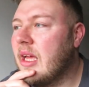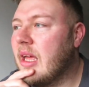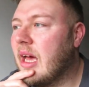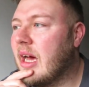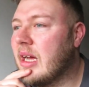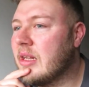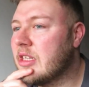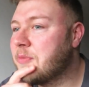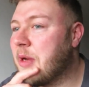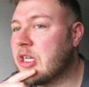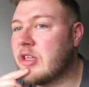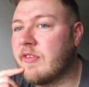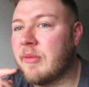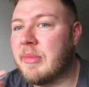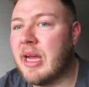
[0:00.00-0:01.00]
And
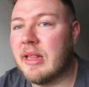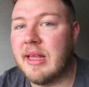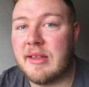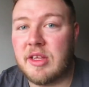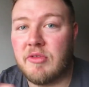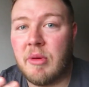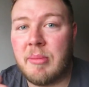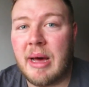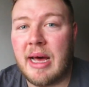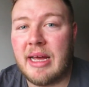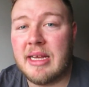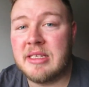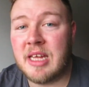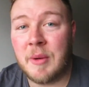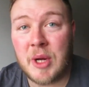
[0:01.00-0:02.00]
especially for me, I like to rub my
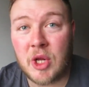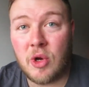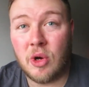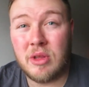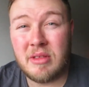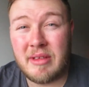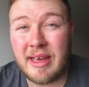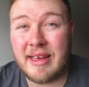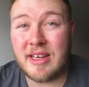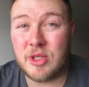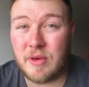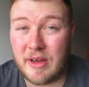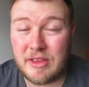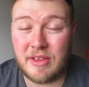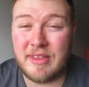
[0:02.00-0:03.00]
eyes now with contacts,
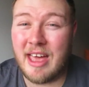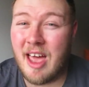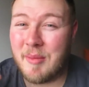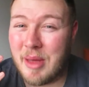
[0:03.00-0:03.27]
so I done that.